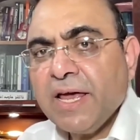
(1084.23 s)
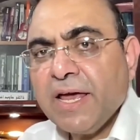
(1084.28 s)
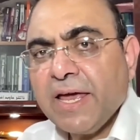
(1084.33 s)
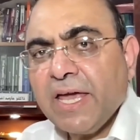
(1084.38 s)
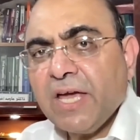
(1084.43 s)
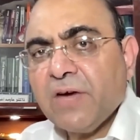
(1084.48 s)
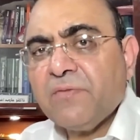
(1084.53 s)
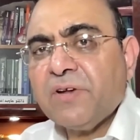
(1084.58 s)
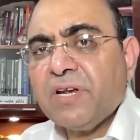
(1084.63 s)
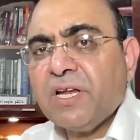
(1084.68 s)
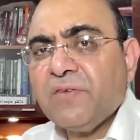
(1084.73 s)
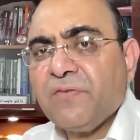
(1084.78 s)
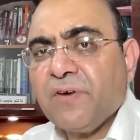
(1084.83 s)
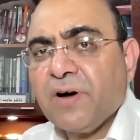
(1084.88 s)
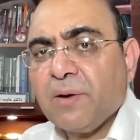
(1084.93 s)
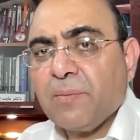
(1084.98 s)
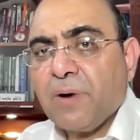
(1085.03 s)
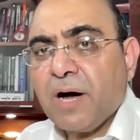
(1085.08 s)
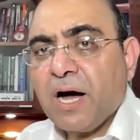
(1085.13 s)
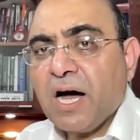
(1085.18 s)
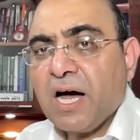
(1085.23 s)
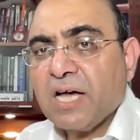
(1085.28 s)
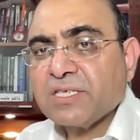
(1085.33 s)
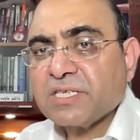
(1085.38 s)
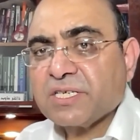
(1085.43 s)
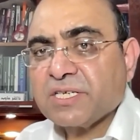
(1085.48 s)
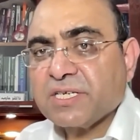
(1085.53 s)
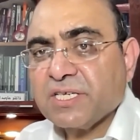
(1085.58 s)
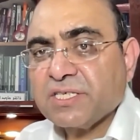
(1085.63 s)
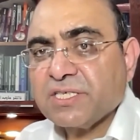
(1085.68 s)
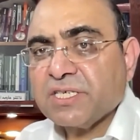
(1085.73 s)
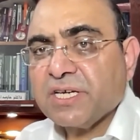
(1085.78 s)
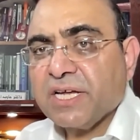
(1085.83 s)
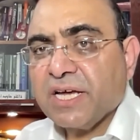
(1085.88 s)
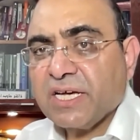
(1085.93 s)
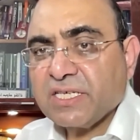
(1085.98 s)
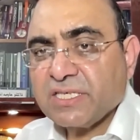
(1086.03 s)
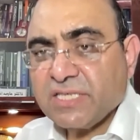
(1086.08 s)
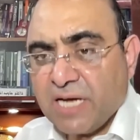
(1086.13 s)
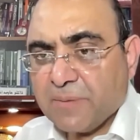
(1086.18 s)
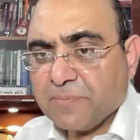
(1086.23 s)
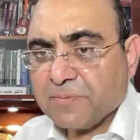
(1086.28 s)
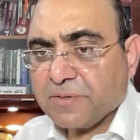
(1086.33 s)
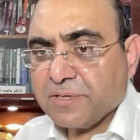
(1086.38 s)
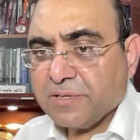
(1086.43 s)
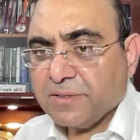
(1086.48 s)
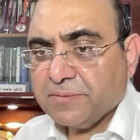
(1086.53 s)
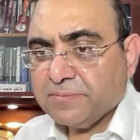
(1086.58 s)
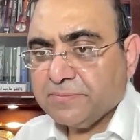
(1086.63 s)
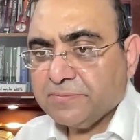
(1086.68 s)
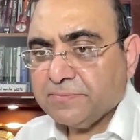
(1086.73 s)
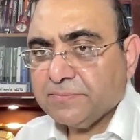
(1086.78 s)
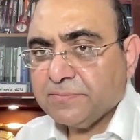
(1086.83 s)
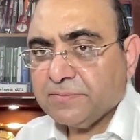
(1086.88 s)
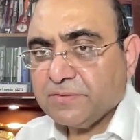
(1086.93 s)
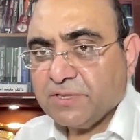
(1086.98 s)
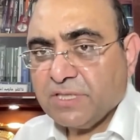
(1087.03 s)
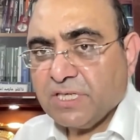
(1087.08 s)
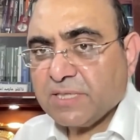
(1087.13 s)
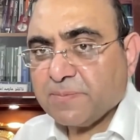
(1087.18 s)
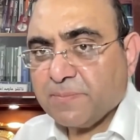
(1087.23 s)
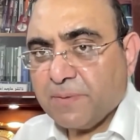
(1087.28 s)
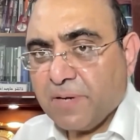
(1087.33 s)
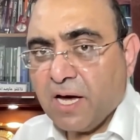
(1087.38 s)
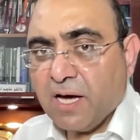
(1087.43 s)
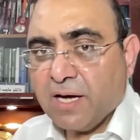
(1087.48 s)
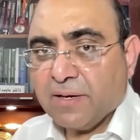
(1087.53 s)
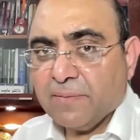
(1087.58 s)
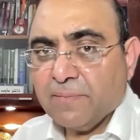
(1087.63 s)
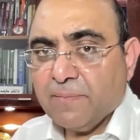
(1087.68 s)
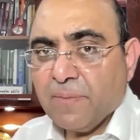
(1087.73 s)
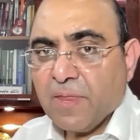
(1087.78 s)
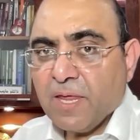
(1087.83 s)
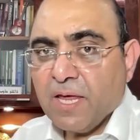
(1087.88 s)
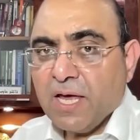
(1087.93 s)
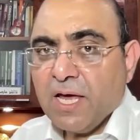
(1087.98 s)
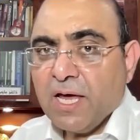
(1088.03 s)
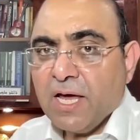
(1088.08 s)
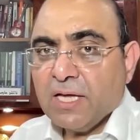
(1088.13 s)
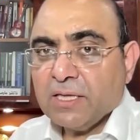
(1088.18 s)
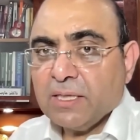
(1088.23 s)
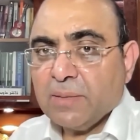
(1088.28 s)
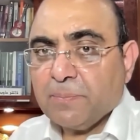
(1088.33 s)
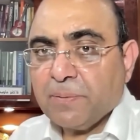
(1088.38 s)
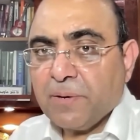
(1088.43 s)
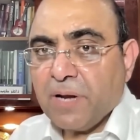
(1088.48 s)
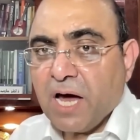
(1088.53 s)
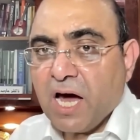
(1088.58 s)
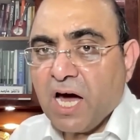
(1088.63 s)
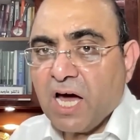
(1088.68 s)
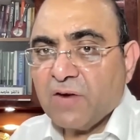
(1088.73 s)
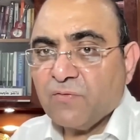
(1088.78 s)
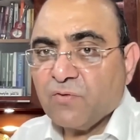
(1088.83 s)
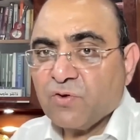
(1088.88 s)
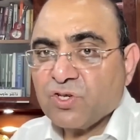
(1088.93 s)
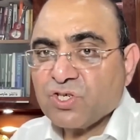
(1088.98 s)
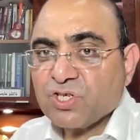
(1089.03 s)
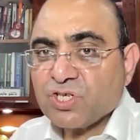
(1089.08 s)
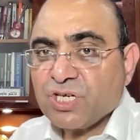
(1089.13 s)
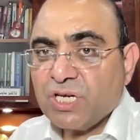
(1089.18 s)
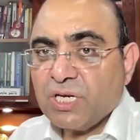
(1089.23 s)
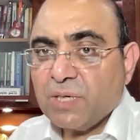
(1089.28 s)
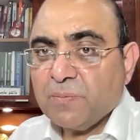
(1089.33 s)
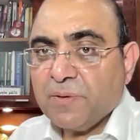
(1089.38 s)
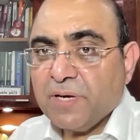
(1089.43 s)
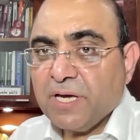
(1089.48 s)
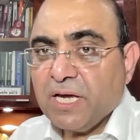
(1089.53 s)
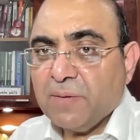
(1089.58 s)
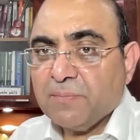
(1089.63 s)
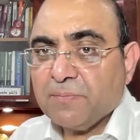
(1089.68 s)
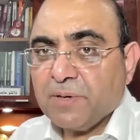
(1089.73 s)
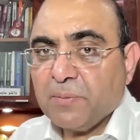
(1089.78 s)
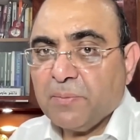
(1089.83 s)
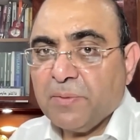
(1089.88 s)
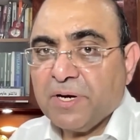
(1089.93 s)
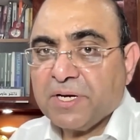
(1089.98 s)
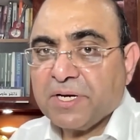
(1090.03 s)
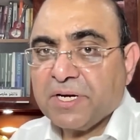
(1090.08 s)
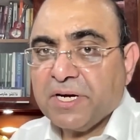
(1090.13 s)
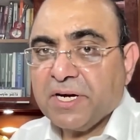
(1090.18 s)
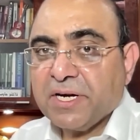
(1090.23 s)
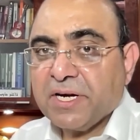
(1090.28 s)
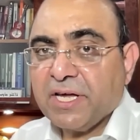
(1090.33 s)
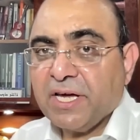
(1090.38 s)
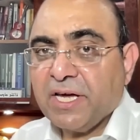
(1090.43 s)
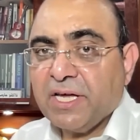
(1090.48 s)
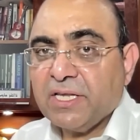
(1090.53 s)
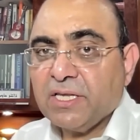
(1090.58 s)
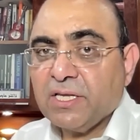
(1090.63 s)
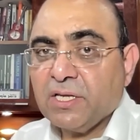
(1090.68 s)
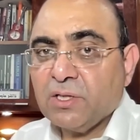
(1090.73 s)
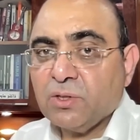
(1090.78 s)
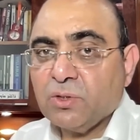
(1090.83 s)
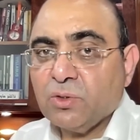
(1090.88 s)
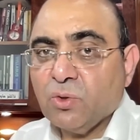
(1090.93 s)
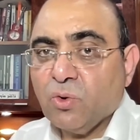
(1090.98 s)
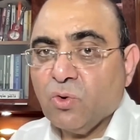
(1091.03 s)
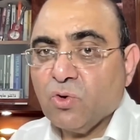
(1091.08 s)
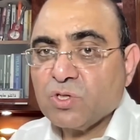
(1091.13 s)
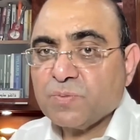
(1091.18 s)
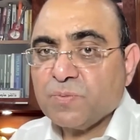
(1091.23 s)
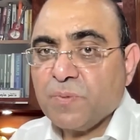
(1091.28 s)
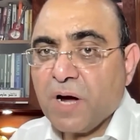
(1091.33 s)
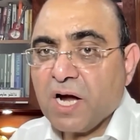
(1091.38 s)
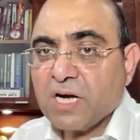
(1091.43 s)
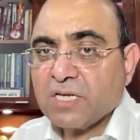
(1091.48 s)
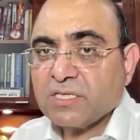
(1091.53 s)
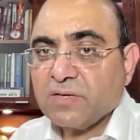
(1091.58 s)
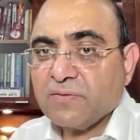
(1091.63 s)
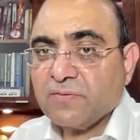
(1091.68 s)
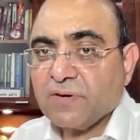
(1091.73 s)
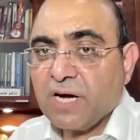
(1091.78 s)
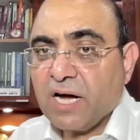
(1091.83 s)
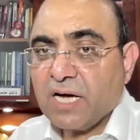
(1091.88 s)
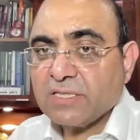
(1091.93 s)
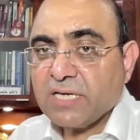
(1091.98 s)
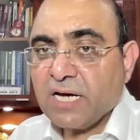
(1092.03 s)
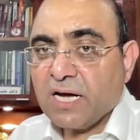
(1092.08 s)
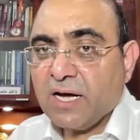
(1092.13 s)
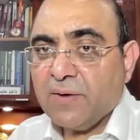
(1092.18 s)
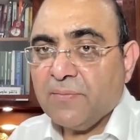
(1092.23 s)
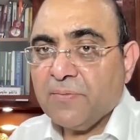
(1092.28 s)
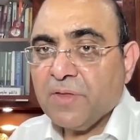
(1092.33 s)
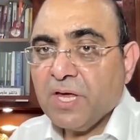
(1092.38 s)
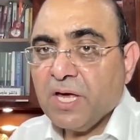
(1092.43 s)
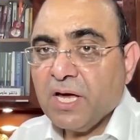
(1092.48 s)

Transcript: Even if Hamas doesn't accept this plan, the plan would still be implemented in those parts of Gaza